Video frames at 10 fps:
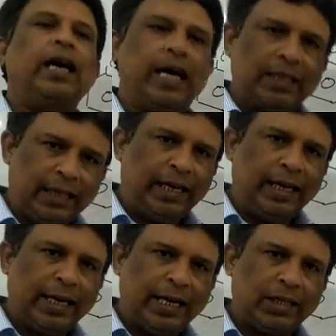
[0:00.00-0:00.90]

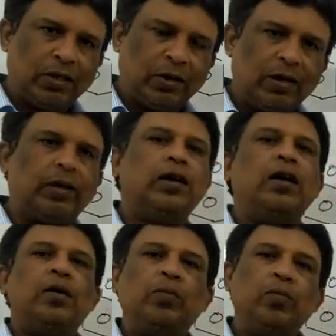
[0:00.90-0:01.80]
acidic nature
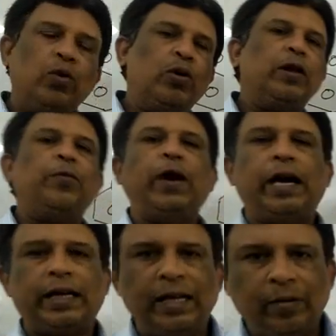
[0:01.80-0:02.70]
more
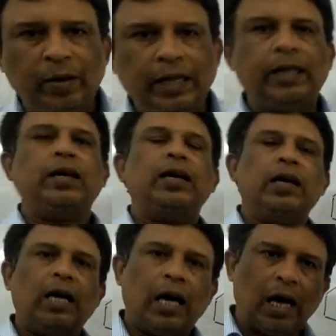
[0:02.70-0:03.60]

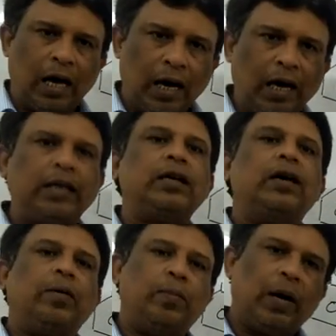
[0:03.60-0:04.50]
effectively
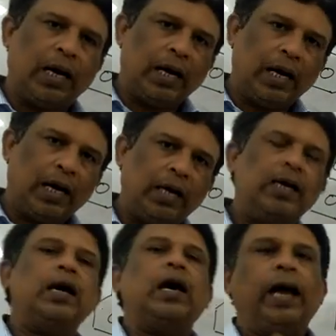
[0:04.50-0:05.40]
at
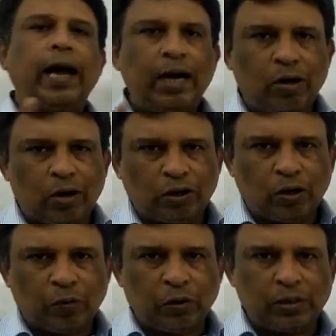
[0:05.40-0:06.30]
para and
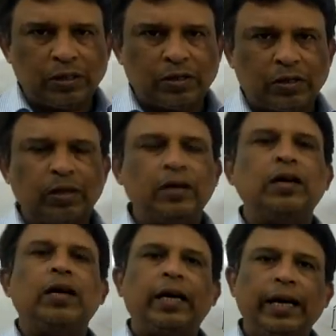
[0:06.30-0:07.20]
ortho position
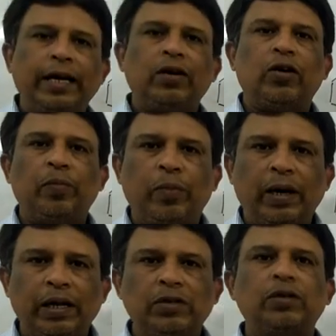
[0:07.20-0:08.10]
in
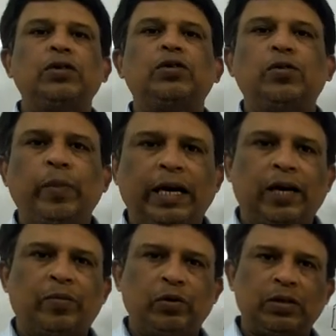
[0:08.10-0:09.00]
comparison to
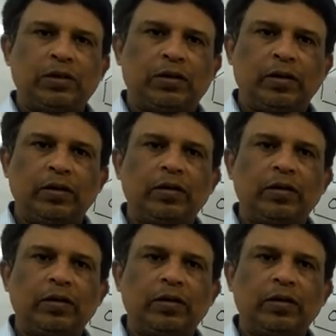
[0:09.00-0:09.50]
meta position.